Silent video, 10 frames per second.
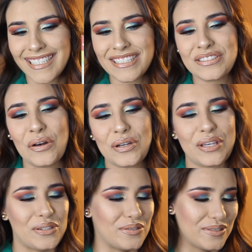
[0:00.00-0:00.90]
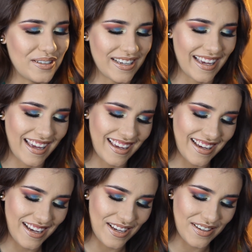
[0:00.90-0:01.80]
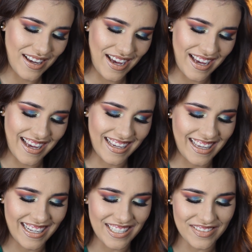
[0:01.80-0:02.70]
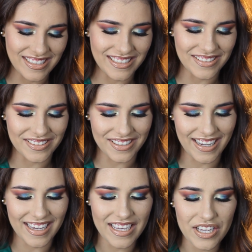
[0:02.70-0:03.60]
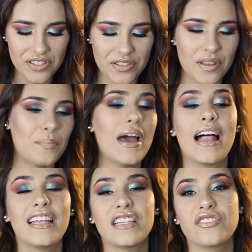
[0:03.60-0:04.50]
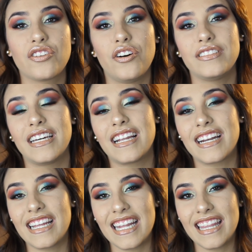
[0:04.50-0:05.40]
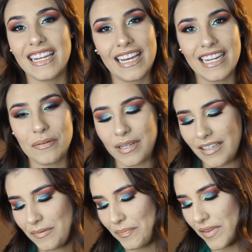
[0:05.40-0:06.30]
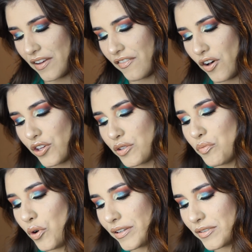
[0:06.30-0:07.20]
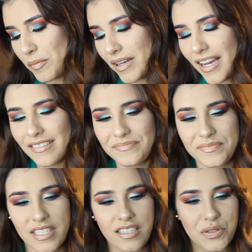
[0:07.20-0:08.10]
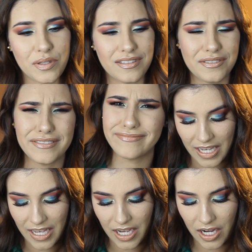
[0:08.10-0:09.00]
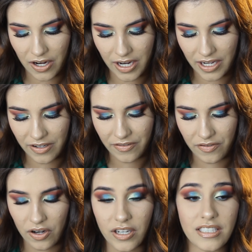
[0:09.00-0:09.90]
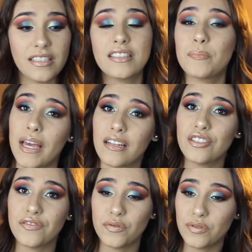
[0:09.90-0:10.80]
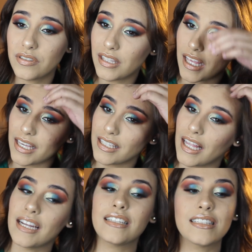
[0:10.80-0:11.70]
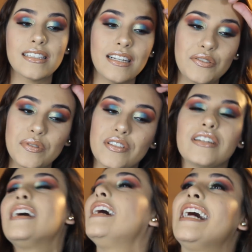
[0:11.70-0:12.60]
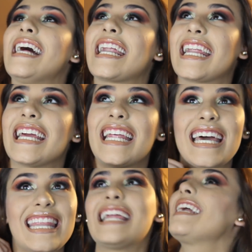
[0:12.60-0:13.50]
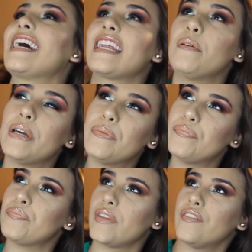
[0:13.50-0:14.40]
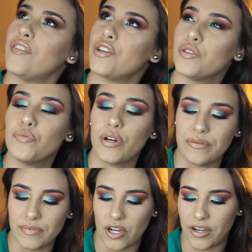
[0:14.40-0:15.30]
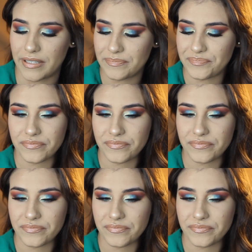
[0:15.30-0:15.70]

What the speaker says: it's so cute, okay? I can't even deal, okay? So the palette is called Reina Del Caribe Volume 1. Oh my god, tongue twister. Alright, for us Spanglish fools, like, that is a tongue twister. Reina del Caribe Volume 1. Alright,